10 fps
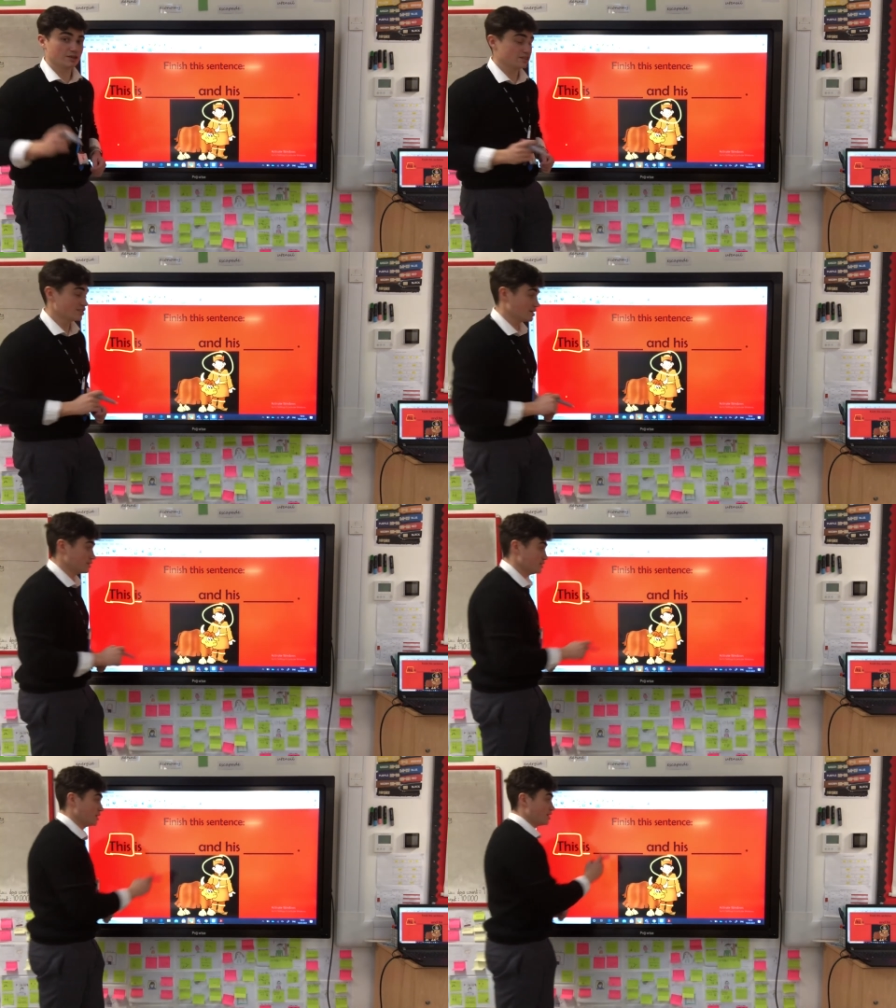you in a second.
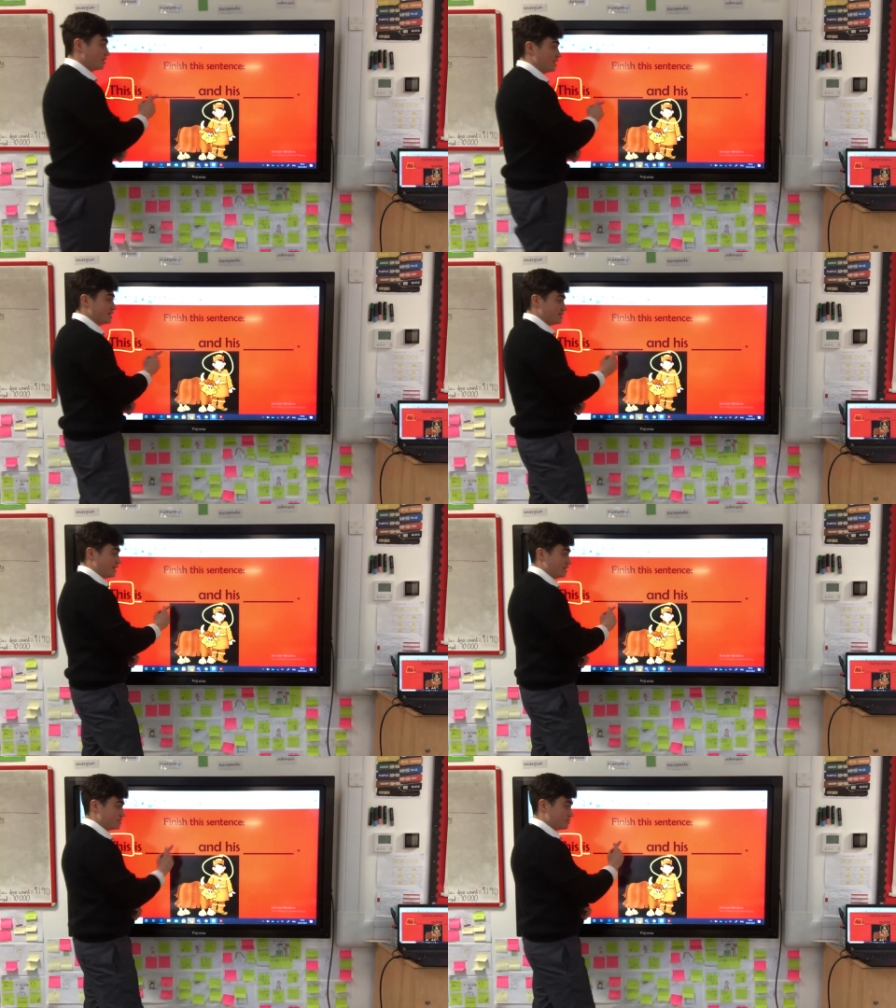This
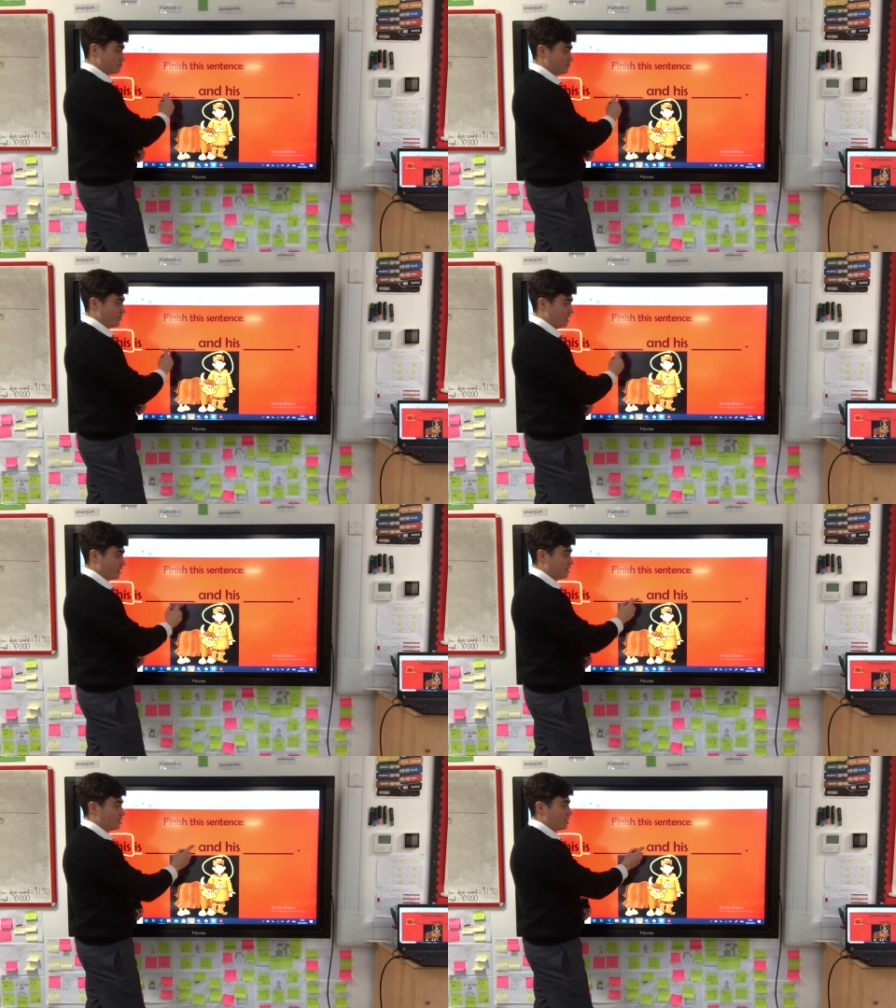is
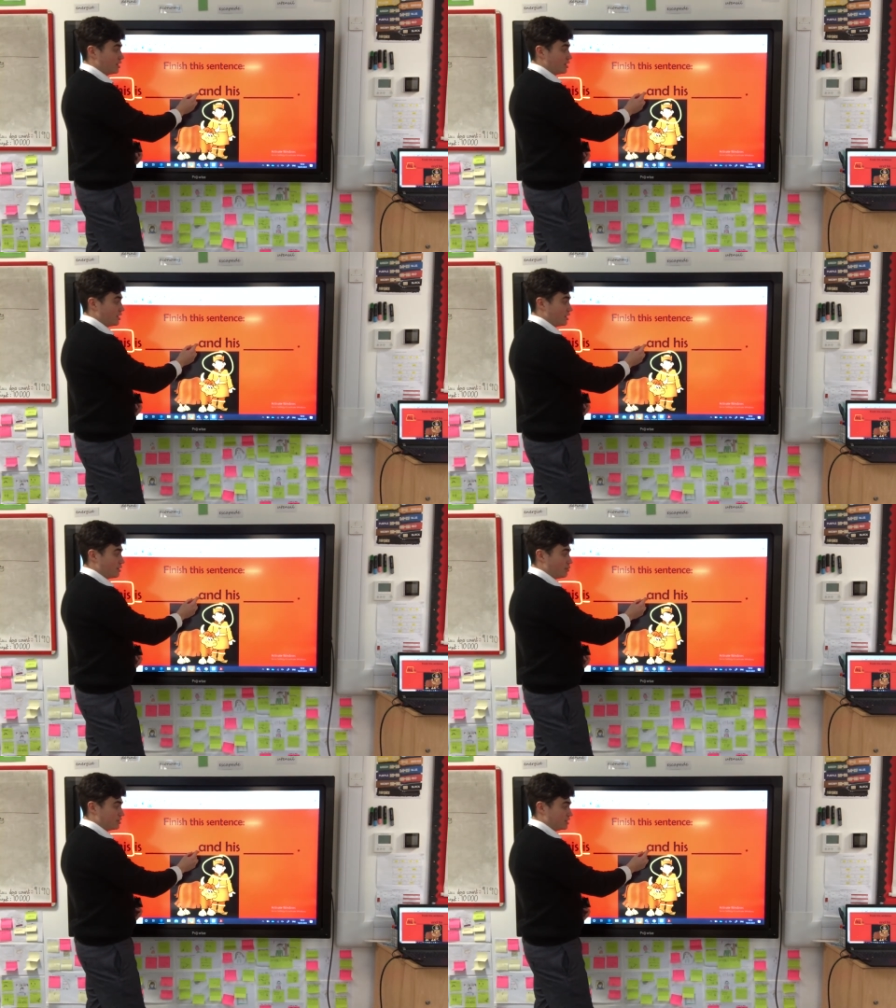something,
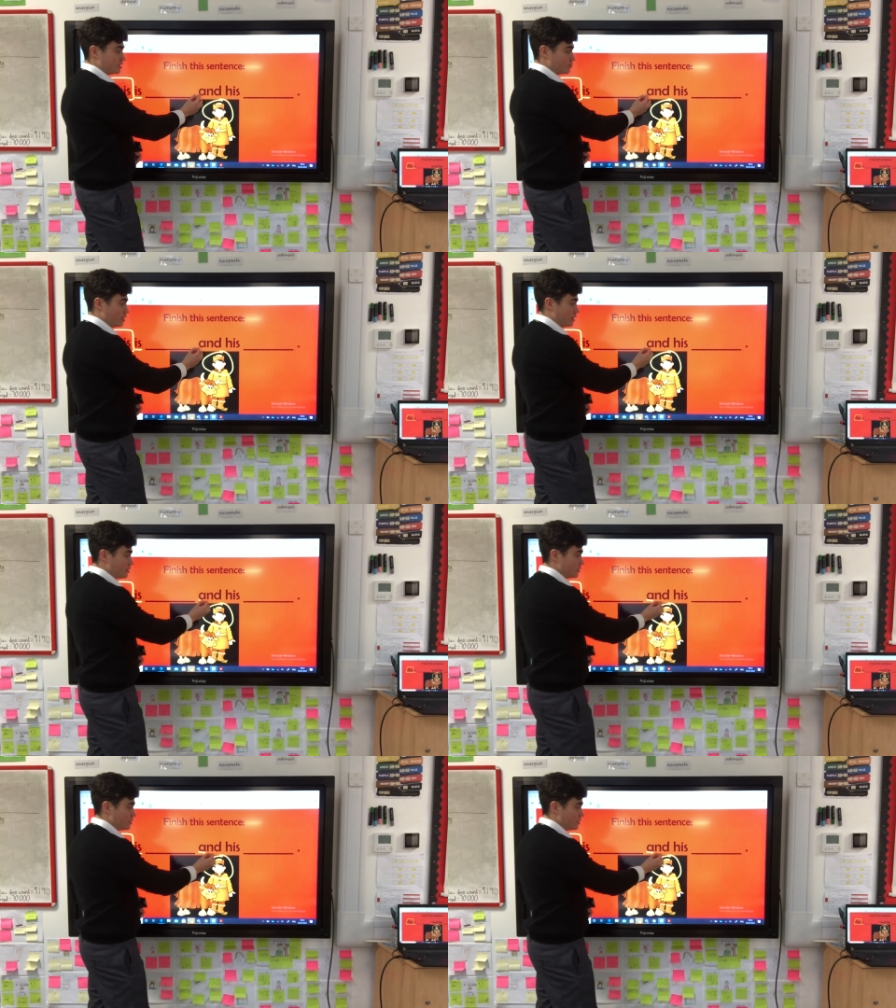what's this word?